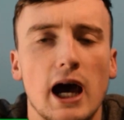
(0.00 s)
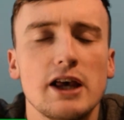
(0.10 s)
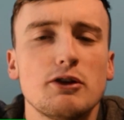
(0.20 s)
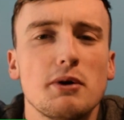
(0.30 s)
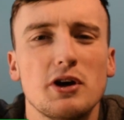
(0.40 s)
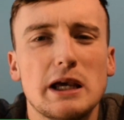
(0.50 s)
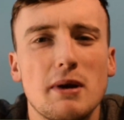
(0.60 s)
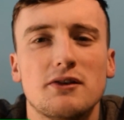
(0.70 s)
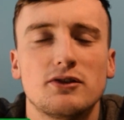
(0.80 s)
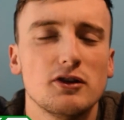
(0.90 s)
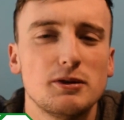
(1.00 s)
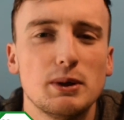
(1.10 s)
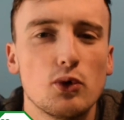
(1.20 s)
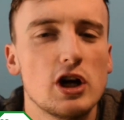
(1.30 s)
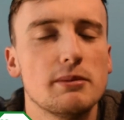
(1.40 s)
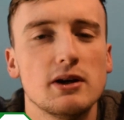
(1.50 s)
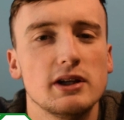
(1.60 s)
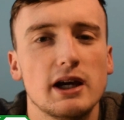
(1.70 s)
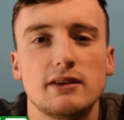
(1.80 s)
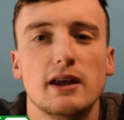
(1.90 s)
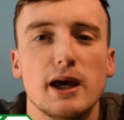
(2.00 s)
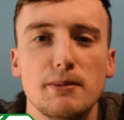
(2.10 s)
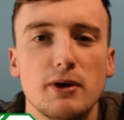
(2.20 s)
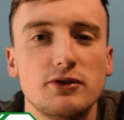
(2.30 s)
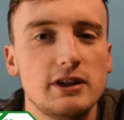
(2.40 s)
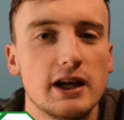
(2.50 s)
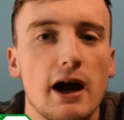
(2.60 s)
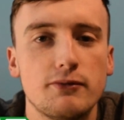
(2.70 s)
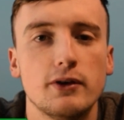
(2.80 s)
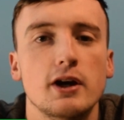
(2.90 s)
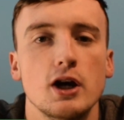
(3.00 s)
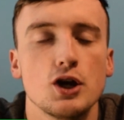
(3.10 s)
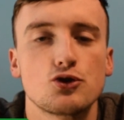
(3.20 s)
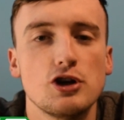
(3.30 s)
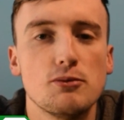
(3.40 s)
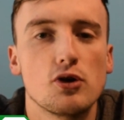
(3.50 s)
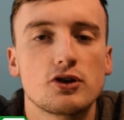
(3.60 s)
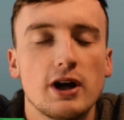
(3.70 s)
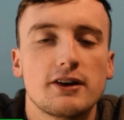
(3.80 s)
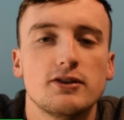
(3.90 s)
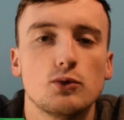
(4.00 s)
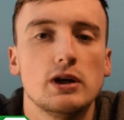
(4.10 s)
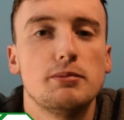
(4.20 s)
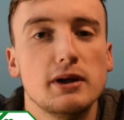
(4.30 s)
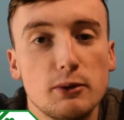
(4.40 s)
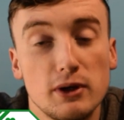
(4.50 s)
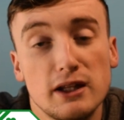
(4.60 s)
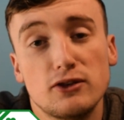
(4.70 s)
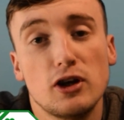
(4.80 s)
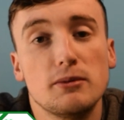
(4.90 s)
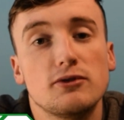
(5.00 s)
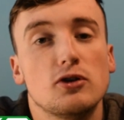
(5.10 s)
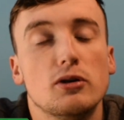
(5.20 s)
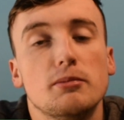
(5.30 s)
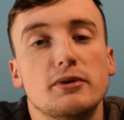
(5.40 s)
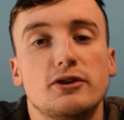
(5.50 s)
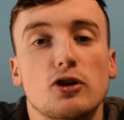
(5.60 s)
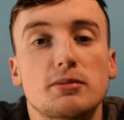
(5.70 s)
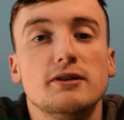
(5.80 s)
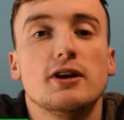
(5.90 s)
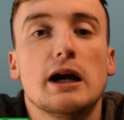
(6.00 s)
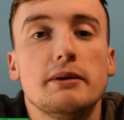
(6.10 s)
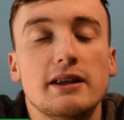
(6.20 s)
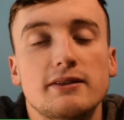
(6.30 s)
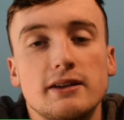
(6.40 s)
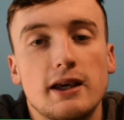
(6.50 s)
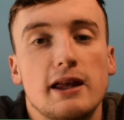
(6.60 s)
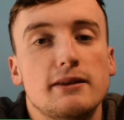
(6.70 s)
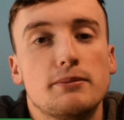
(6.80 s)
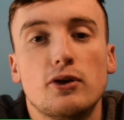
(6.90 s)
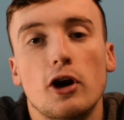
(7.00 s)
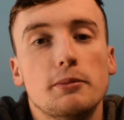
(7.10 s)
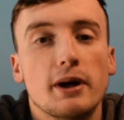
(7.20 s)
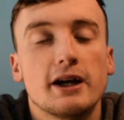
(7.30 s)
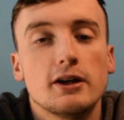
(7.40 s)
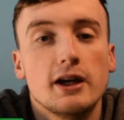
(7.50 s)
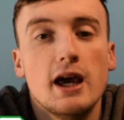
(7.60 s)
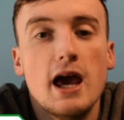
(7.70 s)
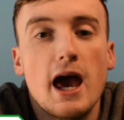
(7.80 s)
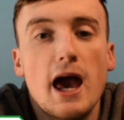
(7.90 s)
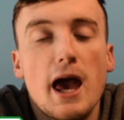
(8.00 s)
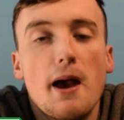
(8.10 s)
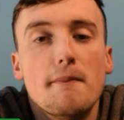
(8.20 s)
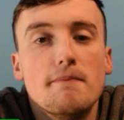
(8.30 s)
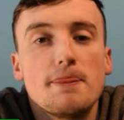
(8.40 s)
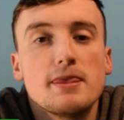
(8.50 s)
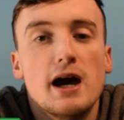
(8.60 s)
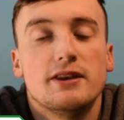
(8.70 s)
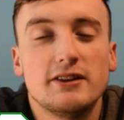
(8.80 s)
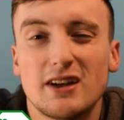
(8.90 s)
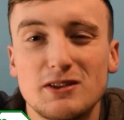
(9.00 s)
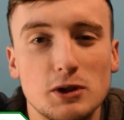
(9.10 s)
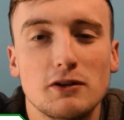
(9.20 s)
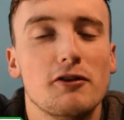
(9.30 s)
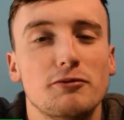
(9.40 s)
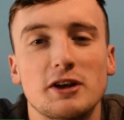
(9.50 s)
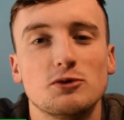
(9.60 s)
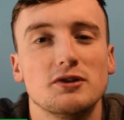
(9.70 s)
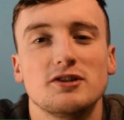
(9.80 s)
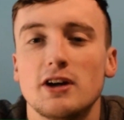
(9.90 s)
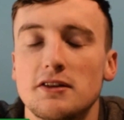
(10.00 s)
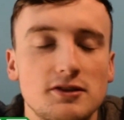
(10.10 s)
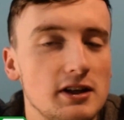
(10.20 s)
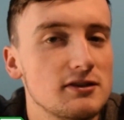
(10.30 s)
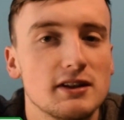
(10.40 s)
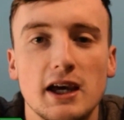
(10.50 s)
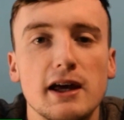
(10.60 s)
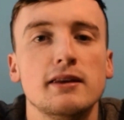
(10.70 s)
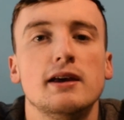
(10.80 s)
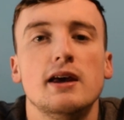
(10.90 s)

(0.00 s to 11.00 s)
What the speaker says: As for Bohemians, it's something to be worried about. Yeah, obviously they have 3 more cracks at the whip in terms of the Dublin Derby and to get the pride back, and they just have to move on from this one to start the season again.